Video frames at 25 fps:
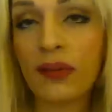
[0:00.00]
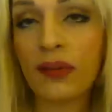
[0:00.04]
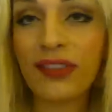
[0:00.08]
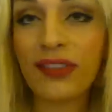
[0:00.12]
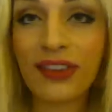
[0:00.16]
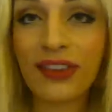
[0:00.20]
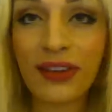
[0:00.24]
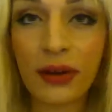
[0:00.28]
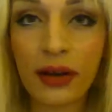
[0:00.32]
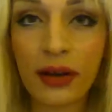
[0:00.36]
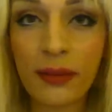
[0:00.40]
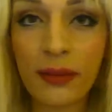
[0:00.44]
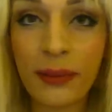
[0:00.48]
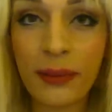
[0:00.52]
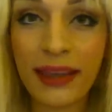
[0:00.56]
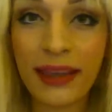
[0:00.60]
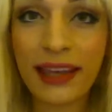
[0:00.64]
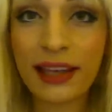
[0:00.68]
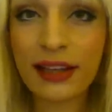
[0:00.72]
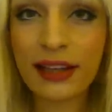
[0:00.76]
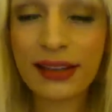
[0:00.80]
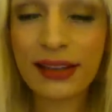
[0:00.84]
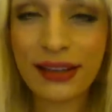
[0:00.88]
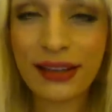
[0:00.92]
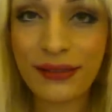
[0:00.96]
also going to
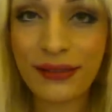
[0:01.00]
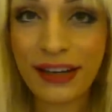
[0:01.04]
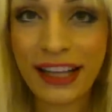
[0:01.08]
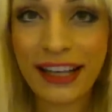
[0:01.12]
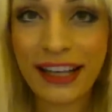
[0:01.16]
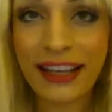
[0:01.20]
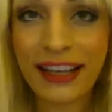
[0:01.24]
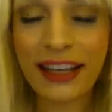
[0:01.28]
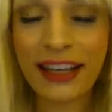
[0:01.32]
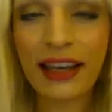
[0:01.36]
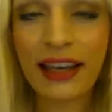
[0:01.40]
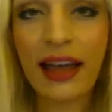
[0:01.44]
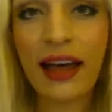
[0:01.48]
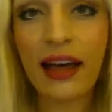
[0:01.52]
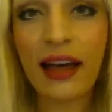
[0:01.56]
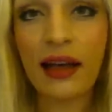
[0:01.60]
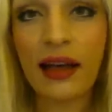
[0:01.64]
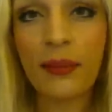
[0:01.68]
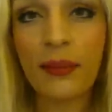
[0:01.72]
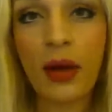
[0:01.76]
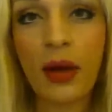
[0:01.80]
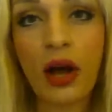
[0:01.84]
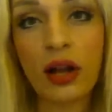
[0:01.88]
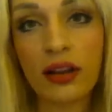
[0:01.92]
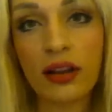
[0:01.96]
be including
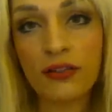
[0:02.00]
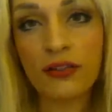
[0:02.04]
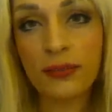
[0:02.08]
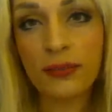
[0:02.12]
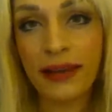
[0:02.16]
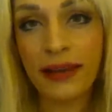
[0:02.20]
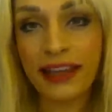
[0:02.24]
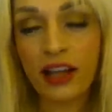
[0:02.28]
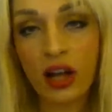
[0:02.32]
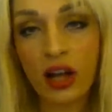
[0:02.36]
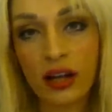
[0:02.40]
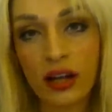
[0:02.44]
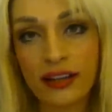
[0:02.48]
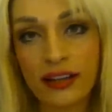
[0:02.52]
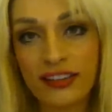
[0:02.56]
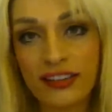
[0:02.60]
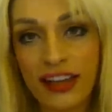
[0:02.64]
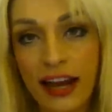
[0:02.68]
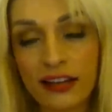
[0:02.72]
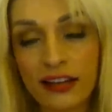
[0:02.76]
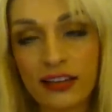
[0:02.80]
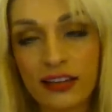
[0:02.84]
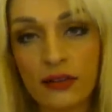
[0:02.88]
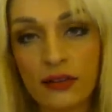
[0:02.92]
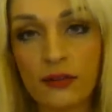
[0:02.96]
all of my
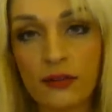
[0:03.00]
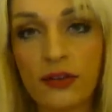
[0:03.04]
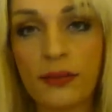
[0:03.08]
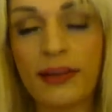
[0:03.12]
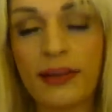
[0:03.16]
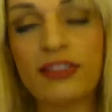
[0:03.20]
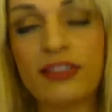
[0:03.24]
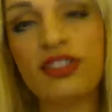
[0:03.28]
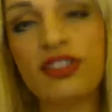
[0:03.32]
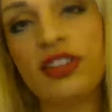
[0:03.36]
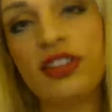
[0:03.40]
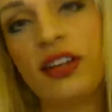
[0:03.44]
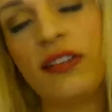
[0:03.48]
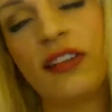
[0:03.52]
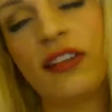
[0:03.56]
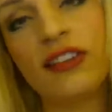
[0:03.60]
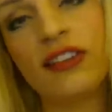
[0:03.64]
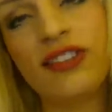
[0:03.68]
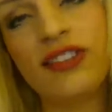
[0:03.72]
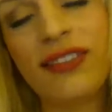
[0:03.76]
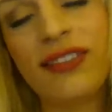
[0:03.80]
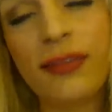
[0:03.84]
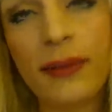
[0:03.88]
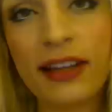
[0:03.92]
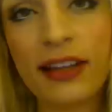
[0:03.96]
contact information,
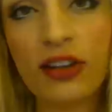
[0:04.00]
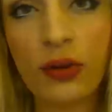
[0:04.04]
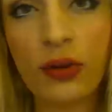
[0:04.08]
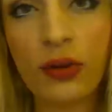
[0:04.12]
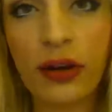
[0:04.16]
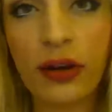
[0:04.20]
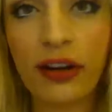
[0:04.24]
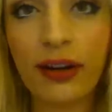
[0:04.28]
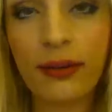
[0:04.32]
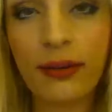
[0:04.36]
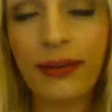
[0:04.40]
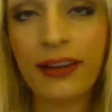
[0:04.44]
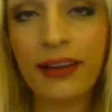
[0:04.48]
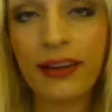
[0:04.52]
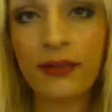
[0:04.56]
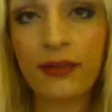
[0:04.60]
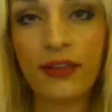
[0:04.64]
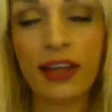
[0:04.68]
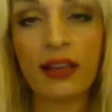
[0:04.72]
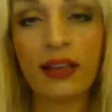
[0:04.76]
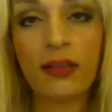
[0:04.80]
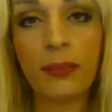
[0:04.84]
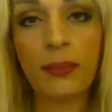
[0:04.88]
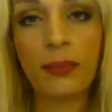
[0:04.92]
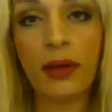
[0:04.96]
such as my Twitter and my
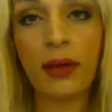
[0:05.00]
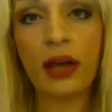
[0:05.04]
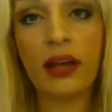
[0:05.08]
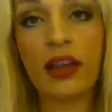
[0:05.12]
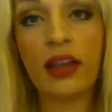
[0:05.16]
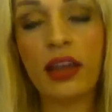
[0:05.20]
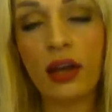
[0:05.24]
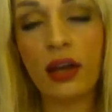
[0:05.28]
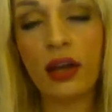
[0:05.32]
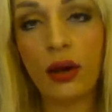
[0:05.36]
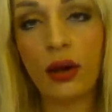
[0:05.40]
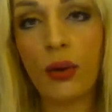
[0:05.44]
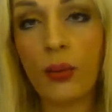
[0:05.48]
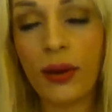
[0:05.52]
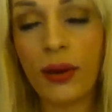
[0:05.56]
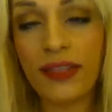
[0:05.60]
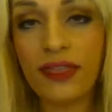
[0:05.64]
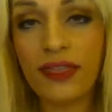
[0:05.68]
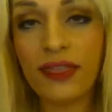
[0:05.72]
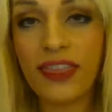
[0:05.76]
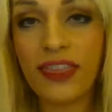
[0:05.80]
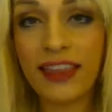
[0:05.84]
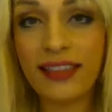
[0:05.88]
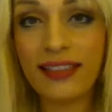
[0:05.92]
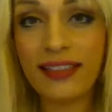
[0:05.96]
Facebook,
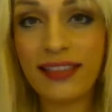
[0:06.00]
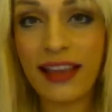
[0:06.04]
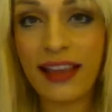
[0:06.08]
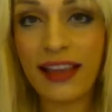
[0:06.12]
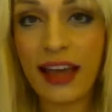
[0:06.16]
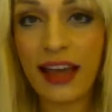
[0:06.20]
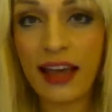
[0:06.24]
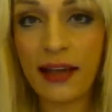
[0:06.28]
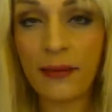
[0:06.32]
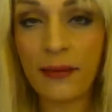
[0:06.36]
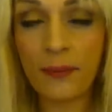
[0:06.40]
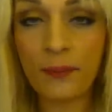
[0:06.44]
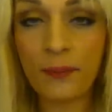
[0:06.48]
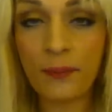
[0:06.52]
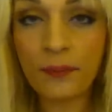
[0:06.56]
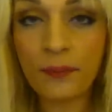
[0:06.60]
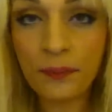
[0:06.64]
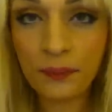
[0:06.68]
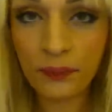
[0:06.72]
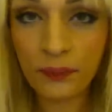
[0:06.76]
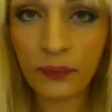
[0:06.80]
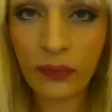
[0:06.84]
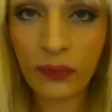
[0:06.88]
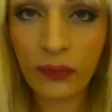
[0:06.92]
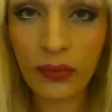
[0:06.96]
with this,
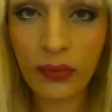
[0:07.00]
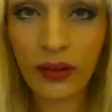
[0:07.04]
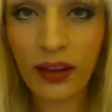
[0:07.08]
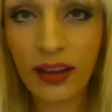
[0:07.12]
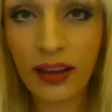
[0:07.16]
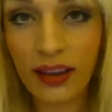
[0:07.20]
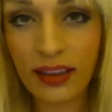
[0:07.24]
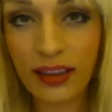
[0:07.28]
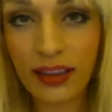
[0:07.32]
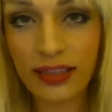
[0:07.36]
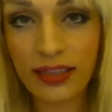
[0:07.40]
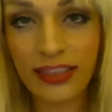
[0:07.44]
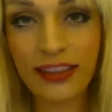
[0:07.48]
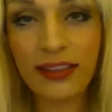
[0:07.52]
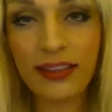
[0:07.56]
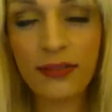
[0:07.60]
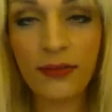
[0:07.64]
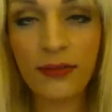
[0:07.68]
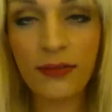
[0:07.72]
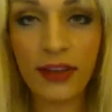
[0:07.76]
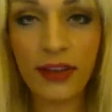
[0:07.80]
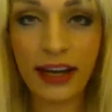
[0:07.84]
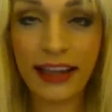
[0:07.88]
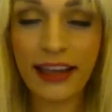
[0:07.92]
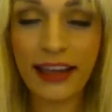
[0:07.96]
this
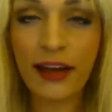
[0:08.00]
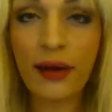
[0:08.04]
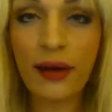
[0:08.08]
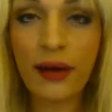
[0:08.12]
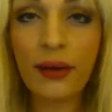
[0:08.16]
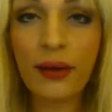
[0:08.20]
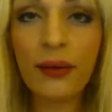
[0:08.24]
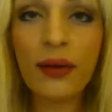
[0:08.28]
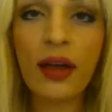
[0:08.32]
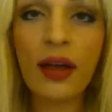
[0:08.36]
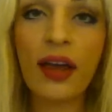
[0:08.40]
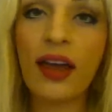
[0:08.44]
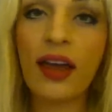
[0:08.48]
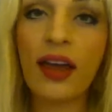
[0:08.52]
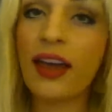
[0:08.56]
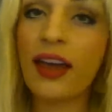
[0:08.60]
video.